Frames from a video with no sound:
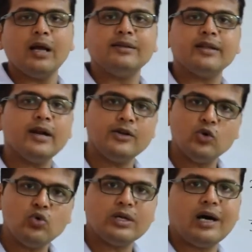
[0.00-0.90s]
There are
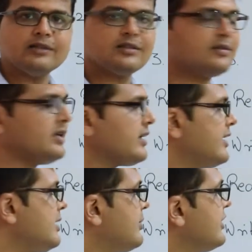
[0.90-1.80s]
2 tasks that
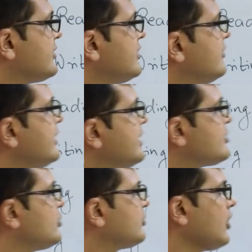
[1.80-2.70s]
any person needs
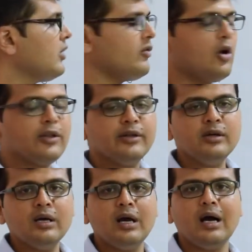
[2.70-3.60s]
to solve on the
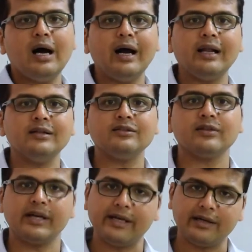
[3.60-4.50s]
IELTS
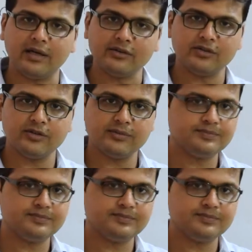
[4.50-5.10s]
writing task.